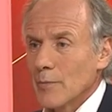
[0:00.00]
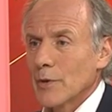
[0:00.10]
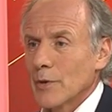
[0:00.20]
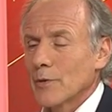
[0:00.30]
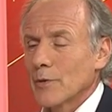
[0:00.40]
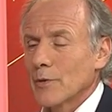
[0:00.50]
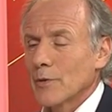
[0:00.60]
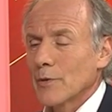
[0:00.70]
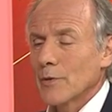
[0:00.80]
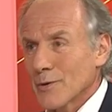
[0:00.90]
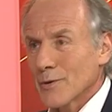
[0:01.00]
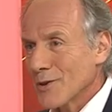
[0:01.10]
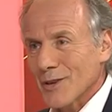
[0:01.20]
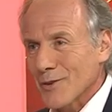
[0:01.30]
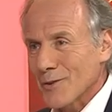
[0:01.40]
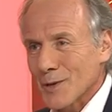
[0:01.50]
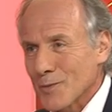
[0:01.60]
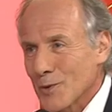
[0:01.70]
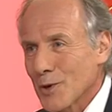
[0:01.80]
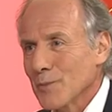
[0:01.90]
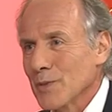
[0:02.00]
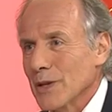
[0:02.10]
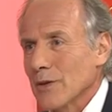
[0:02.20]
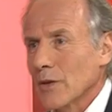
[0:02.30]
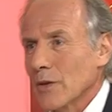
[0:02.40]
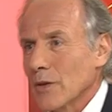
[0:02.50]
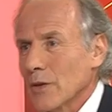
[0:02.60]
But the electricity sector is much more complex.